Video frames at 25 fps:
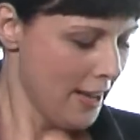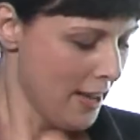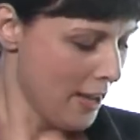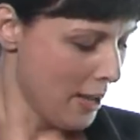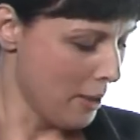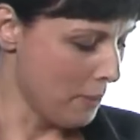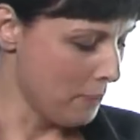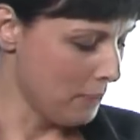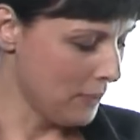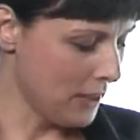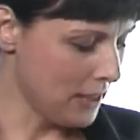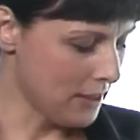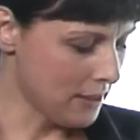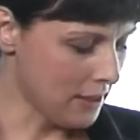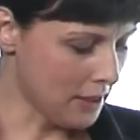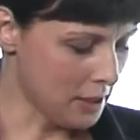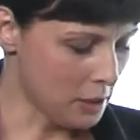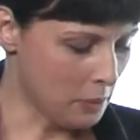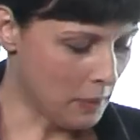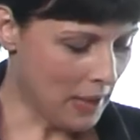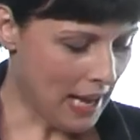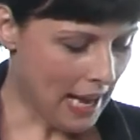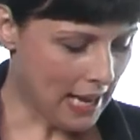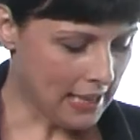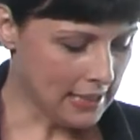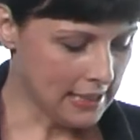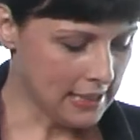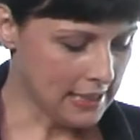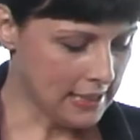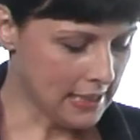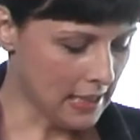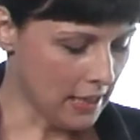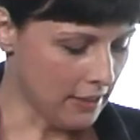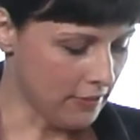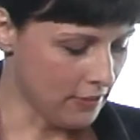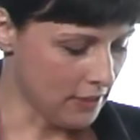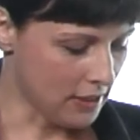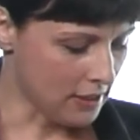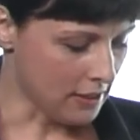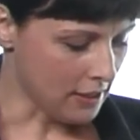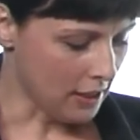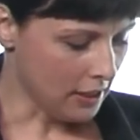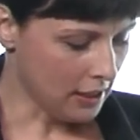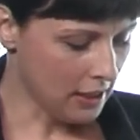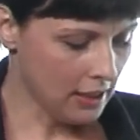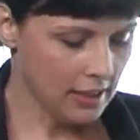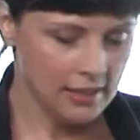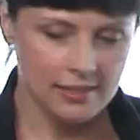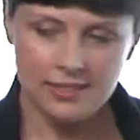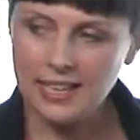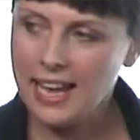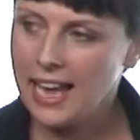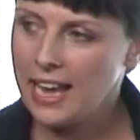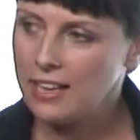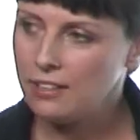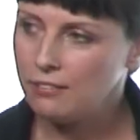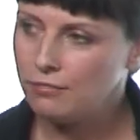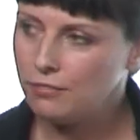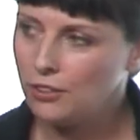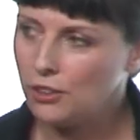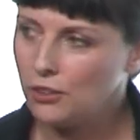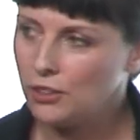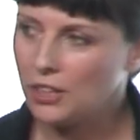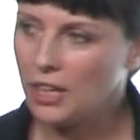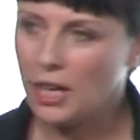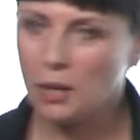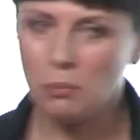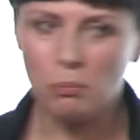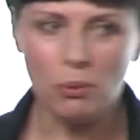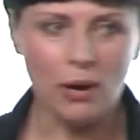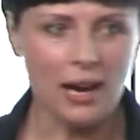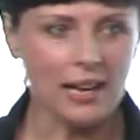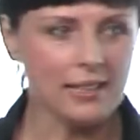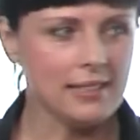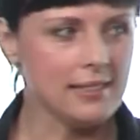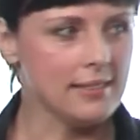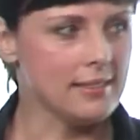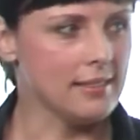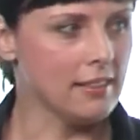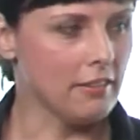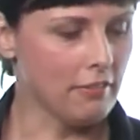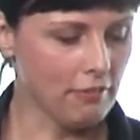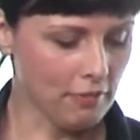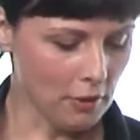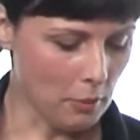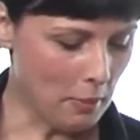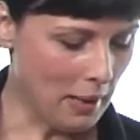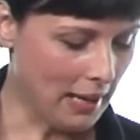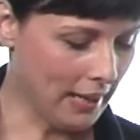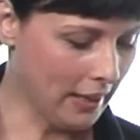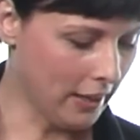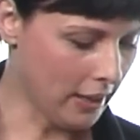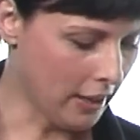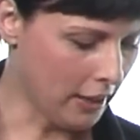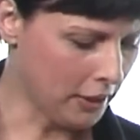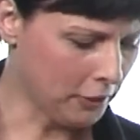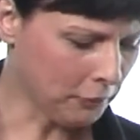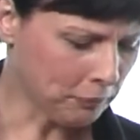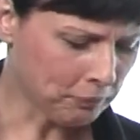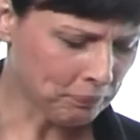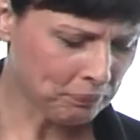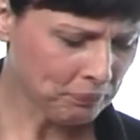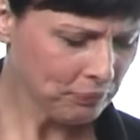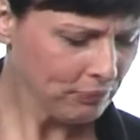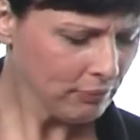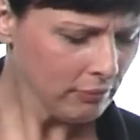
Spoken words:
is going to be Andy Davidson. He's head of UK practice at Flamingo.